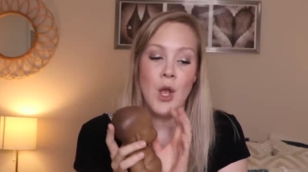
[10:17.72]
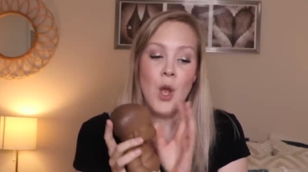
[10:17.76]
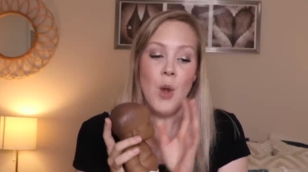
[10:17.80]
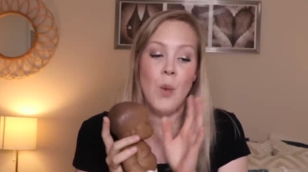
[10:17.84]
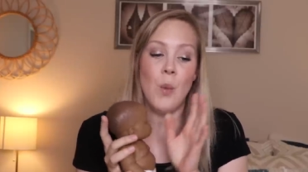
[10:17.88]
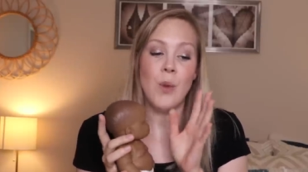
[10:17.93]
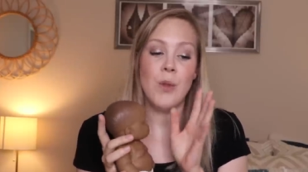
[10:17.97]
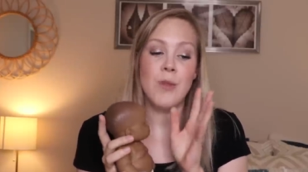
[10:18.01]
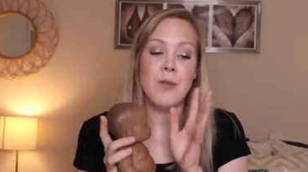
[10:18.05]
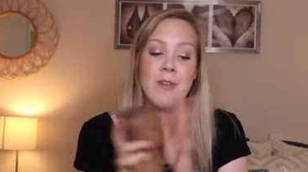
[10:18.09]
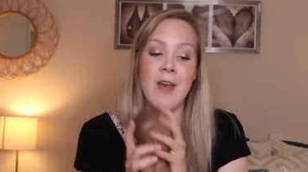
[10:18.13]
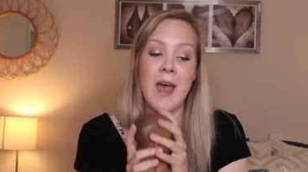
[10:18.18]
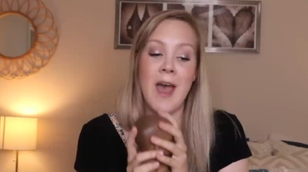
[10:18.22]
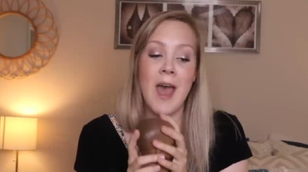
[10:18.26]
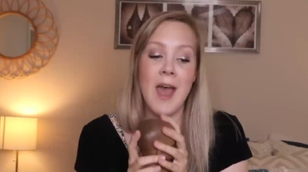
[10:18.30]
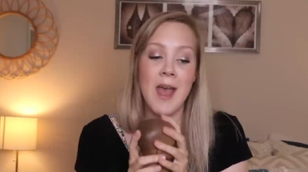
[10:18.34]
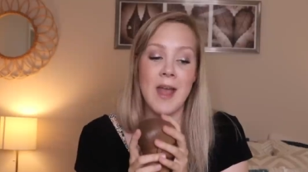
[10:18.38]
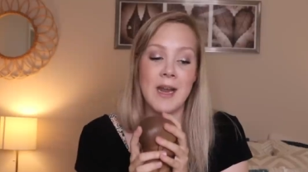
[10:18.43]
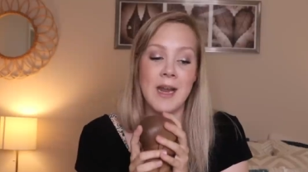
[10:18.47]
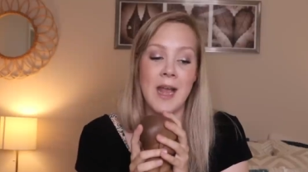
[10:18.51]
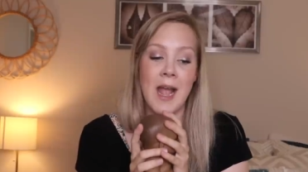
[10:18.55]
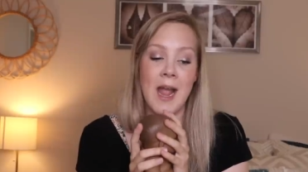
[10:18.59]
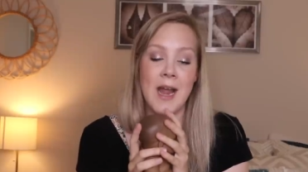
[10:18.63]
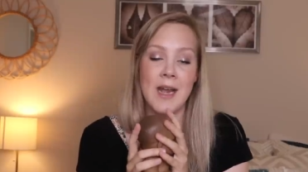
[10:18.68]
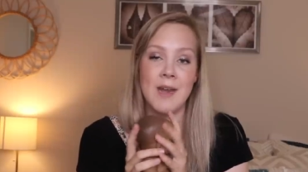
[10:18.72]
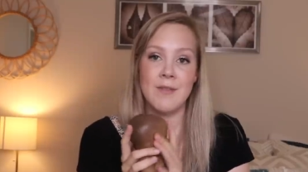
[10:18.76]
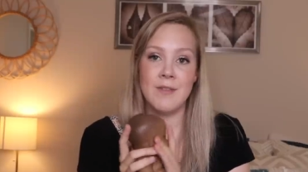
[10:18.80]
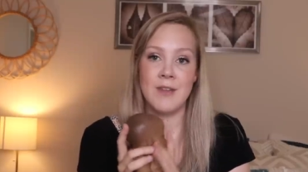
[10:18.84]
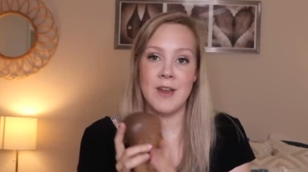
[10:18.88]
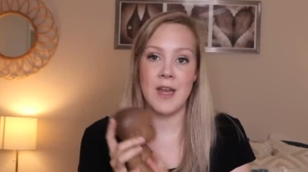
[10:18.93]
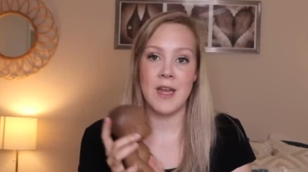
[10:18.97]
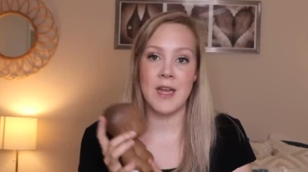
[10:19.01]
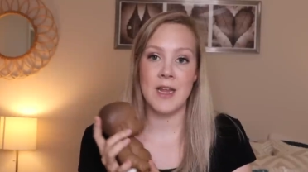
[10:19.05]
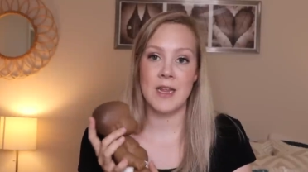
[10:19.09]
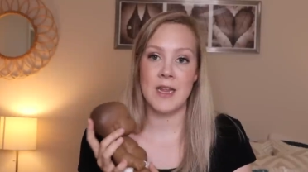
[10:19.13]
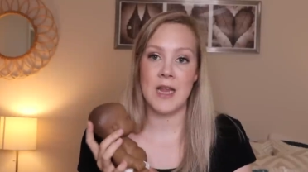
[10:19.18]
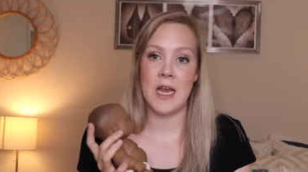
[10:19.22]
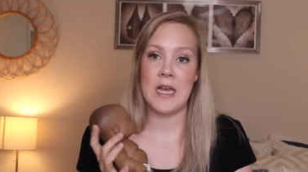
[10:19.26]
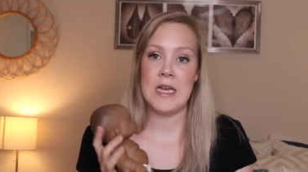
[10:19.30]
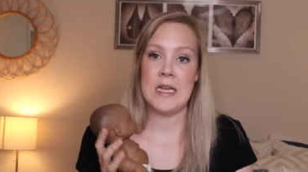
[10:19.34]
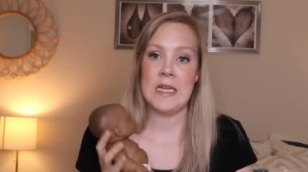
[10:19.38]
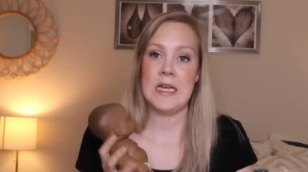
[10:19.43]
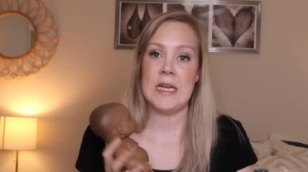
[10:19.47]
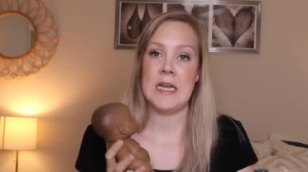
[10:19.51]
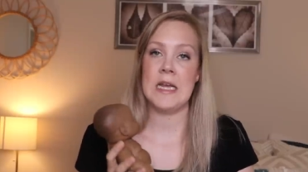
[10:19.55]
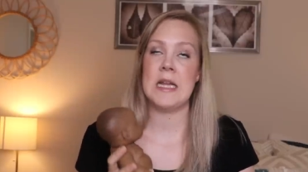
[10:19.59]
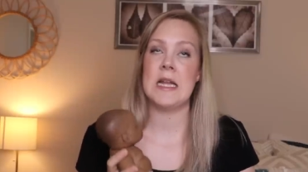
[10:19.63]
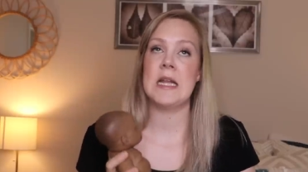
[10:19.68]
Well, that kind of takes
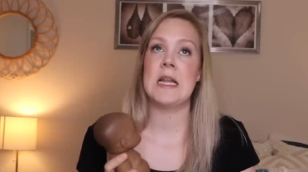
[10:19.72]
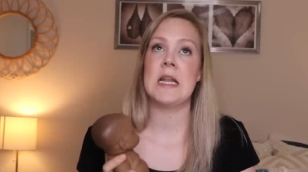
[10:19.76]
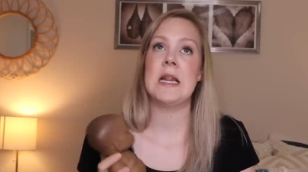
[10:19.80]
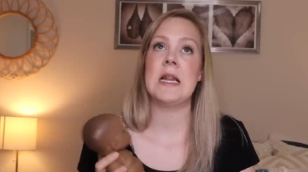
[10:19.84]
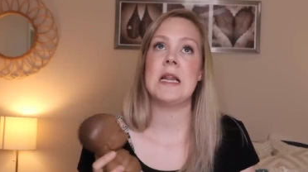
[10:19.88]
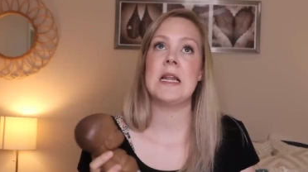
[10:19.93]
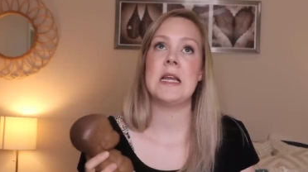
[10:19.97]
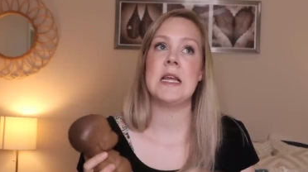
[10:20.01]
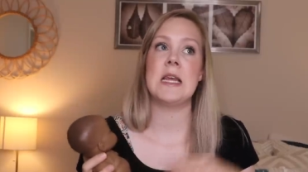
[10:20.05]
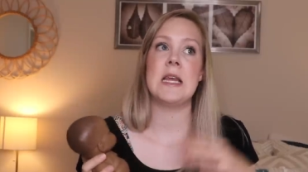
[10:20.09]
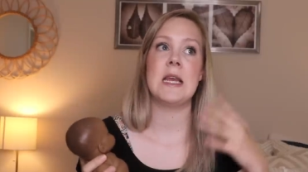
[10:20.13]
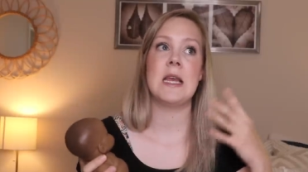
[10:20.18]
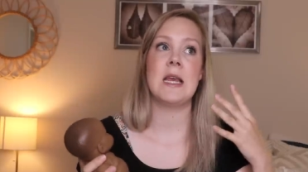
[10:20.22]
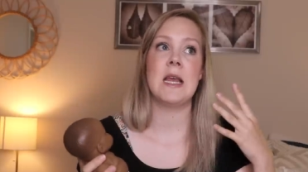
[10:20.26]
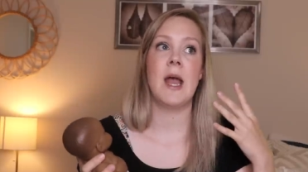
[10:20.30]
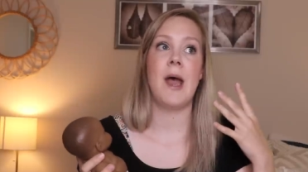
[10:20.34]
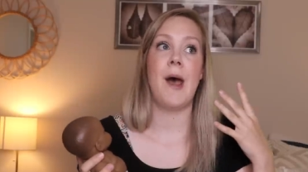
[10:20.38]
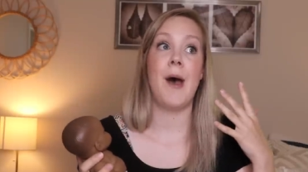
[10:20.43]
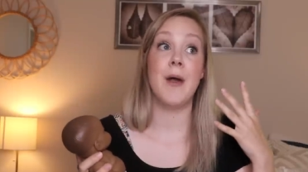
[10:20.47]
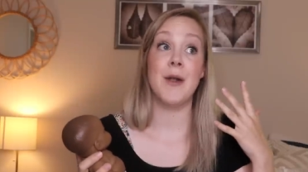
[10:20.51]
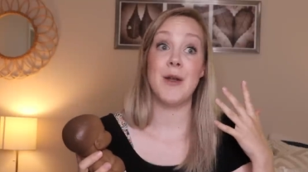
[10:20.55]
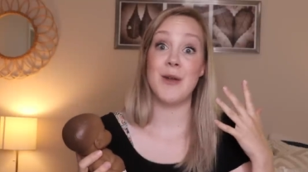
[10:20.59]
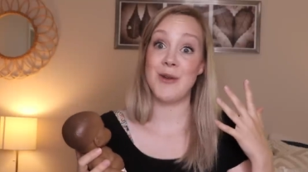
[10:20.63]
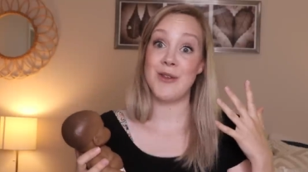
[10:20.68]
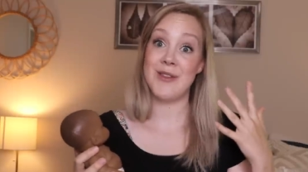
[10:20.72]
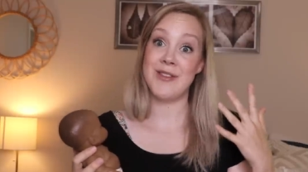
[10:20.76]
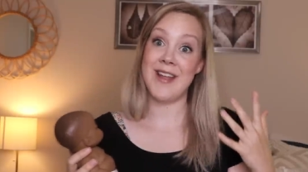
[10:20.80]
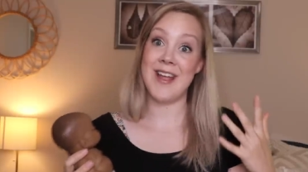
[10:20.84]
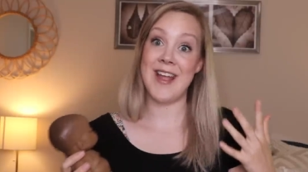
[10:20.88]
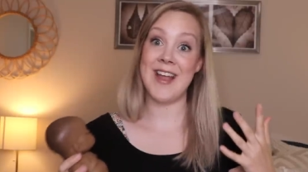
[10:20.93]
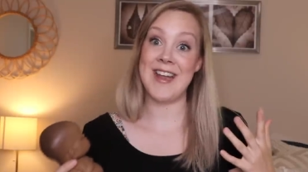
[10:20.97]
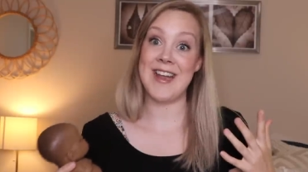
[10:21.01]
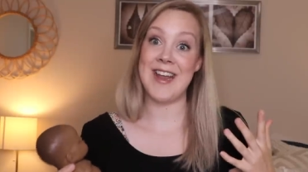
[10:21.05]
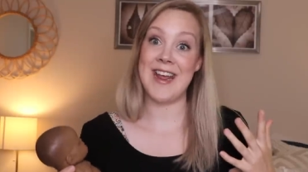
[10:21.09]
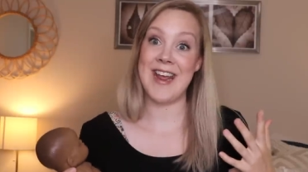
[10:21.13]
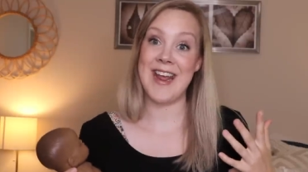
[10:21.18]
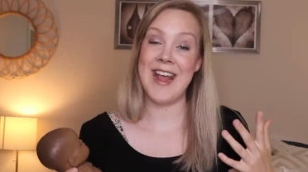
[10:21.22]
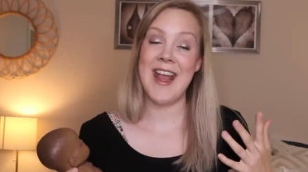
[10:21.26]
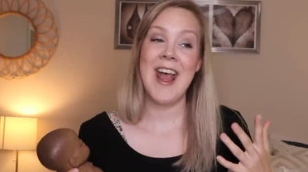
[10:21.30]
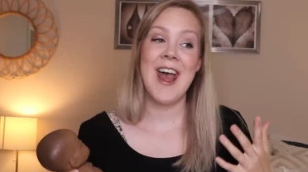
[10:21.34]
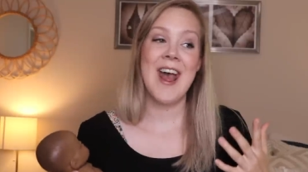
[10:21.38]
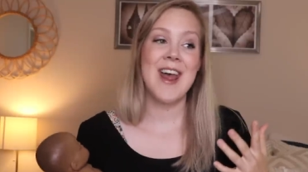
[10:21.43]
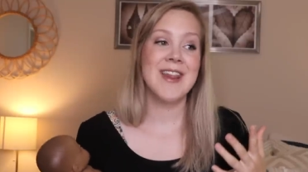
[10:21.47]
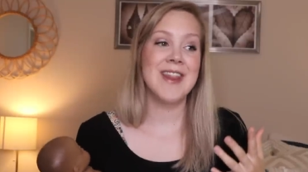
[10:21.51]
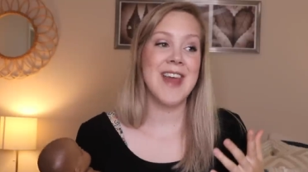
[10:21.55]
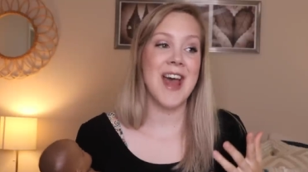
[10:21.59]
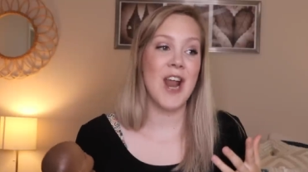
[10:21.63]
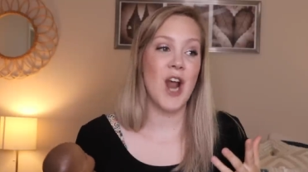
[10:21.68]
in the understanding
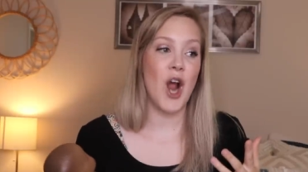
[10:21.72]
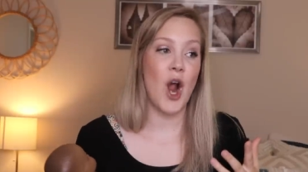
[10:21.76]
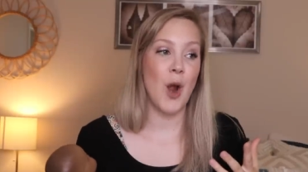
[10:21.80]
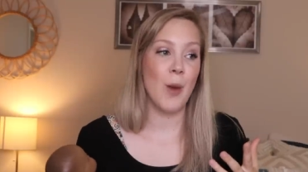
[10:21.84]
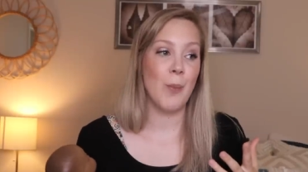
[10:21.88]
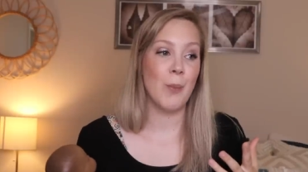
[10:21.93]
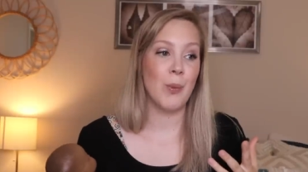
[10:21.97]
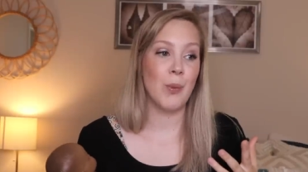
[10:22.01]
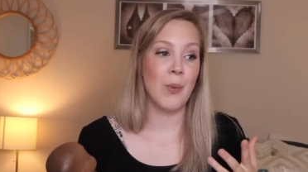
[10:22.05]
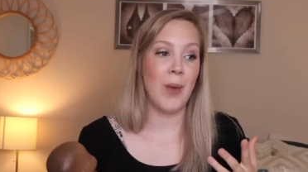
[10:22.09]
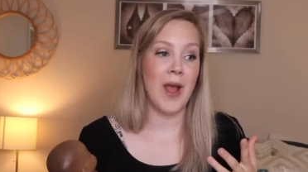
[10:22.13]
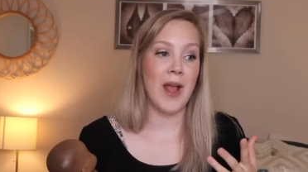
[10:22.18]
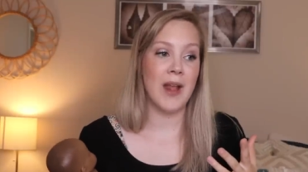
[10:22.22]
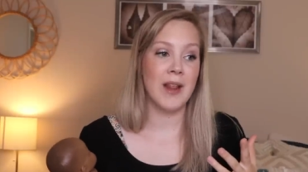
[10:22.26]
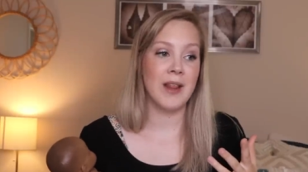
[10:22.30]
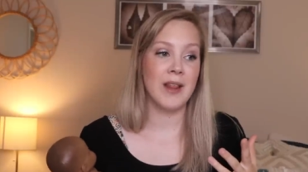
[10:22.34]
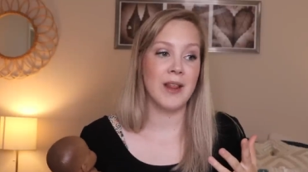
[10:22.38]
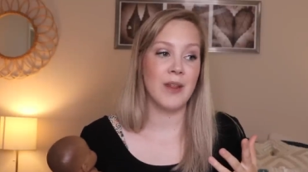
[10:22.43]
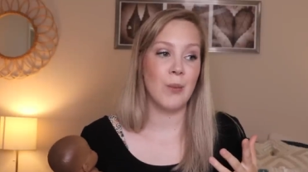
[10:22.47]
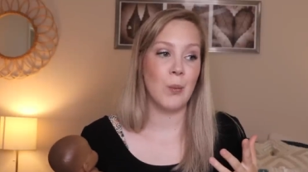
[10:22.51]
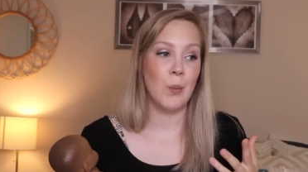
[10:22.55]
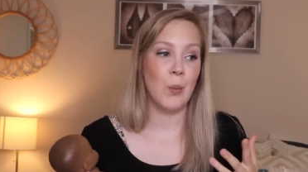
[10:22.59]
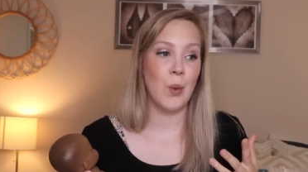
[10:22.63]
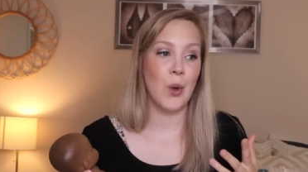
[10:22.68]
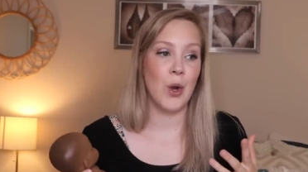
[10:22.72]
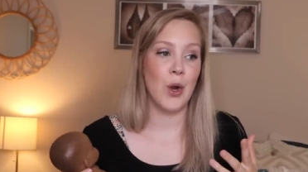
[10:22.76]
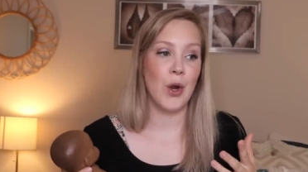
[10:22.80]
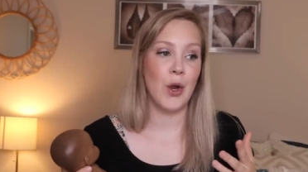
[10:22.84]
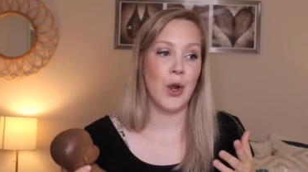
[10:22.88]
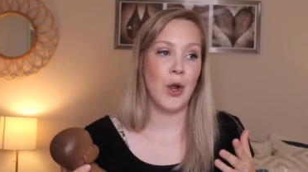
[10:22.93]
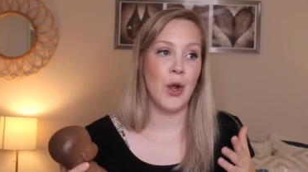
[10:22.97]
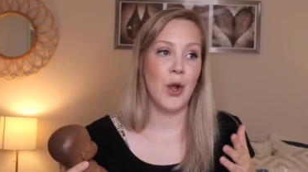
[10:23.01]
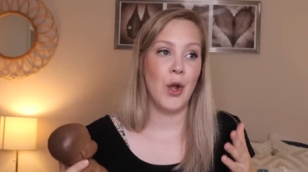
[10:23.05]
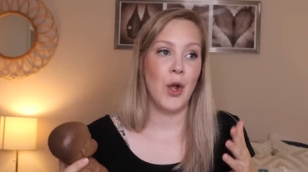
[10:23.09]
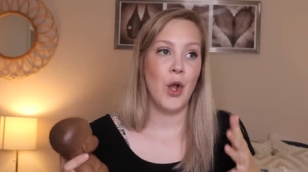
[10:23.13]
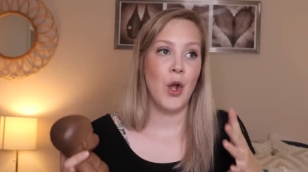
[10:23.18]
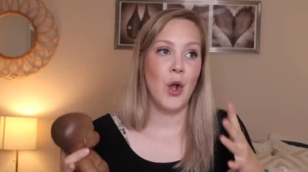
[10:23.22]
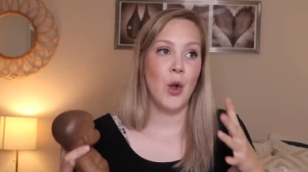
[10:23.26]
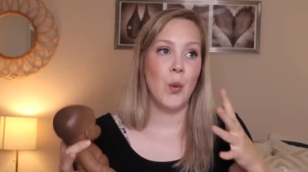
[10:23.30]
that our breasts work